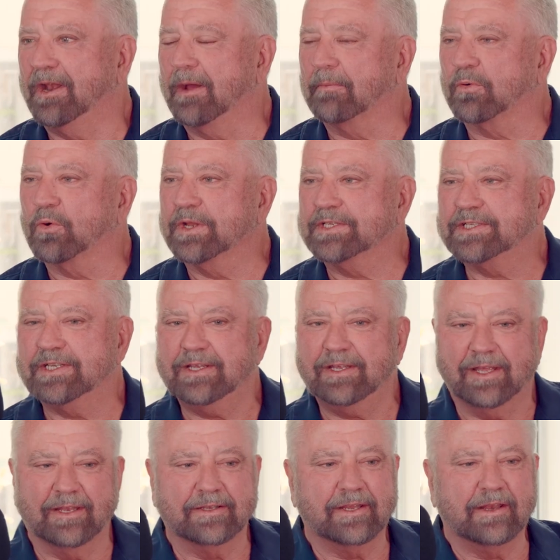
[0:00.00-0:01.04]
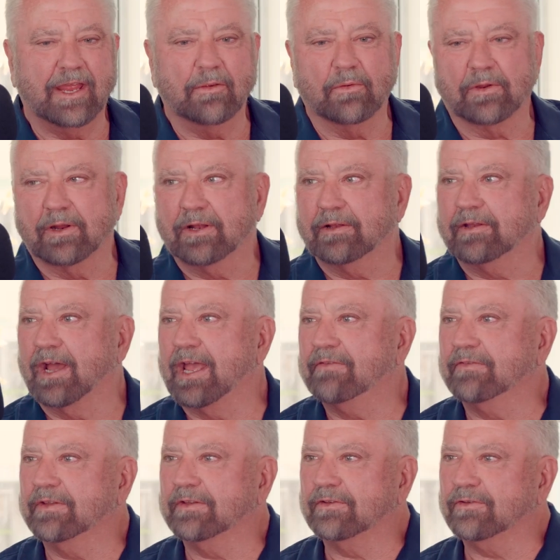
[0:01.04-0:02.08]
And I'm Quincy, and today we're going to
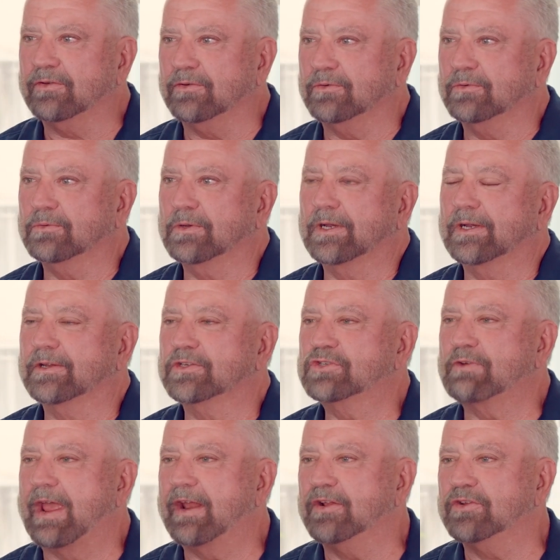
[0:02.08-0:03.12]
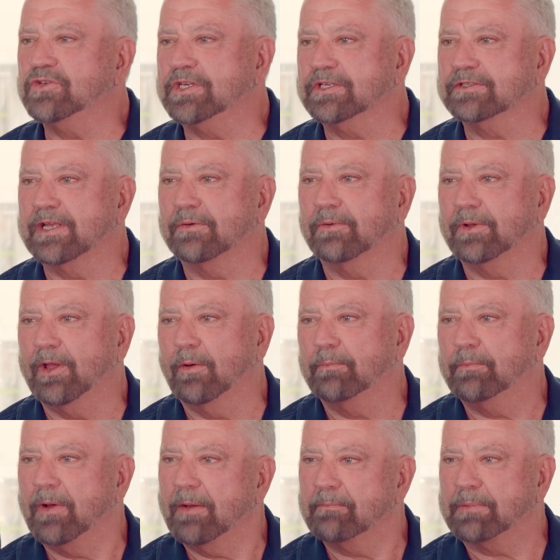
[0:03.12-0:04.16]
dive into strategies that will
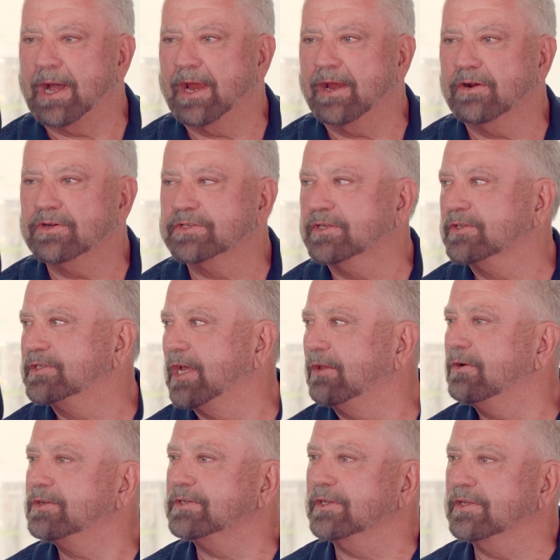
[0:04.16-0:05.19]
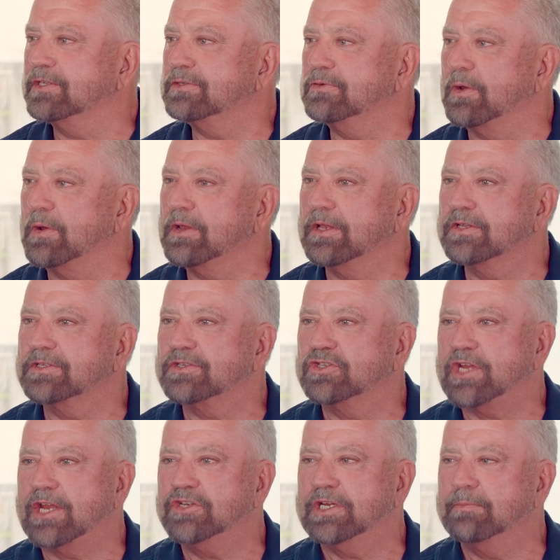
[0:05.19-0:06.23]
help buyers and sellers in this
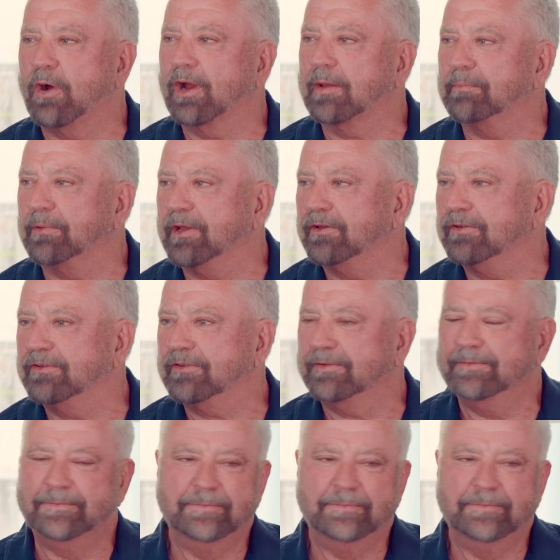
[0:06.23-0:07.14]
changing marketplace.